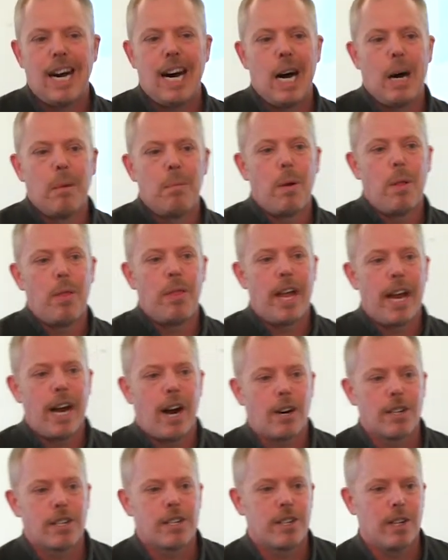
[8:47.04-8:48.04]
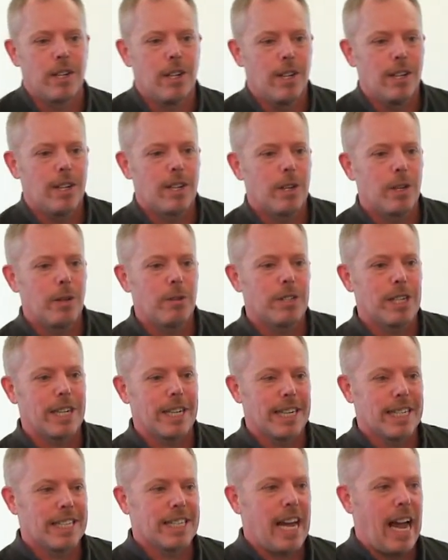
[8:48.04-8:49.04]
um, they are still
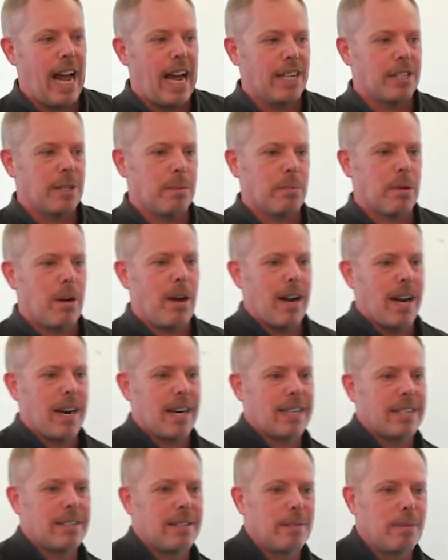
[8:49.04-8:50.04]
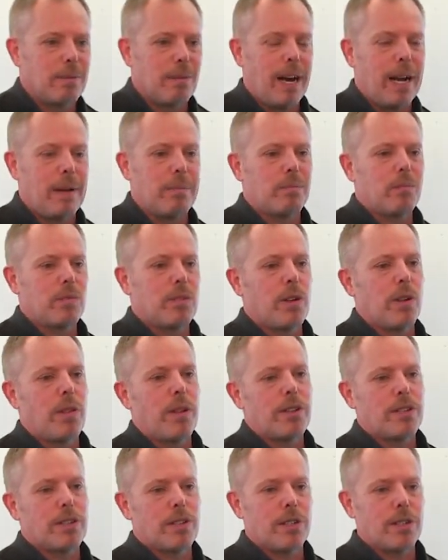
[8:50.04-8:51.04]
using us as a product right so
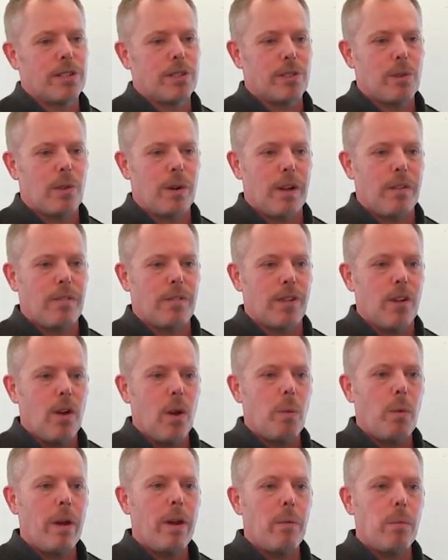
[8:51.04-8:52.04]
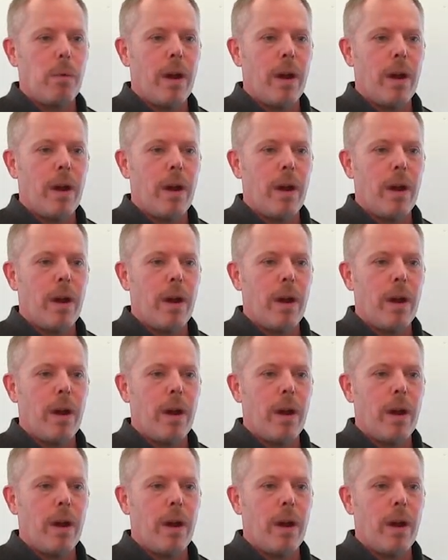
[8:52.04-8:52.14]
there's this sort of we,